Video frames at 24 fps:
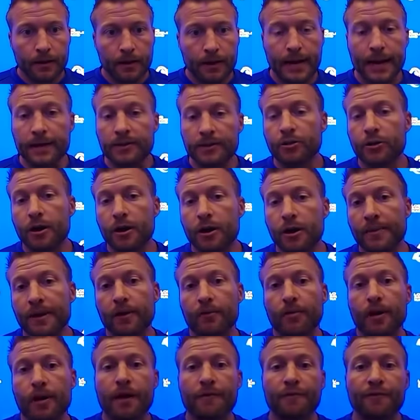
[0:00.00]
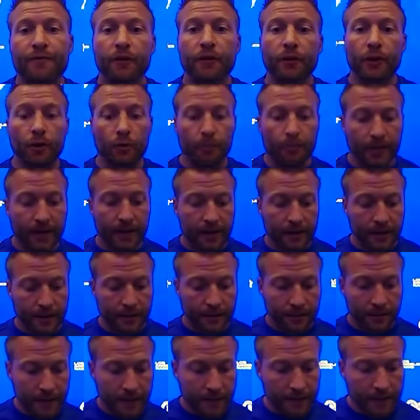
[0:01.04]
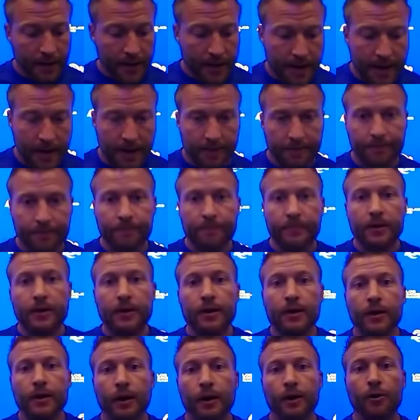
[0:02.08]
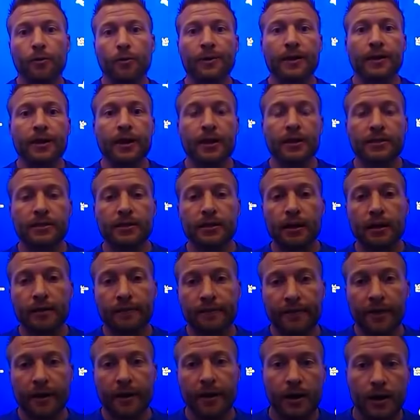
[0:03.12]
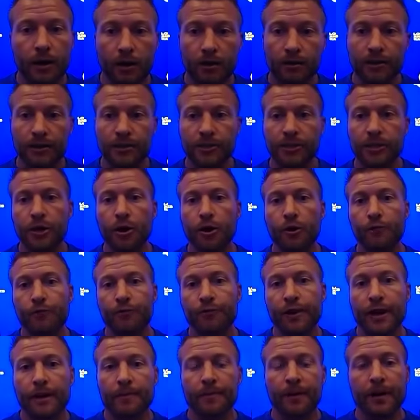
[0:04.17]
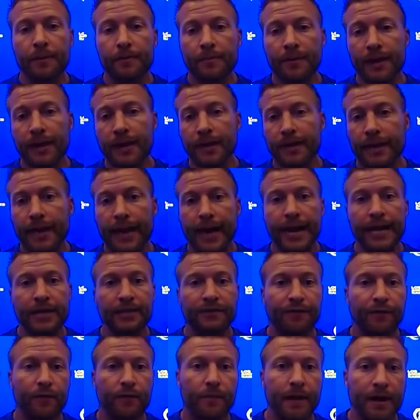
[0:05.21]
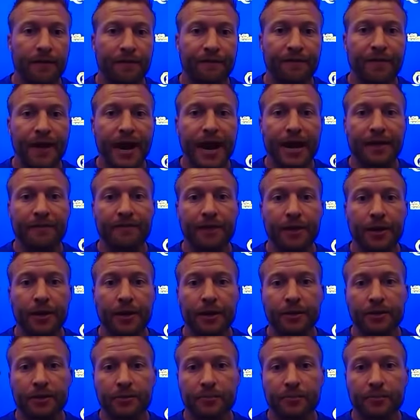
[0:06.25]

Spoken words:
Yeah. So I'll be around for a little bit. And then, you know, because of all this COVID, I'm going to be engaged for about 5 years,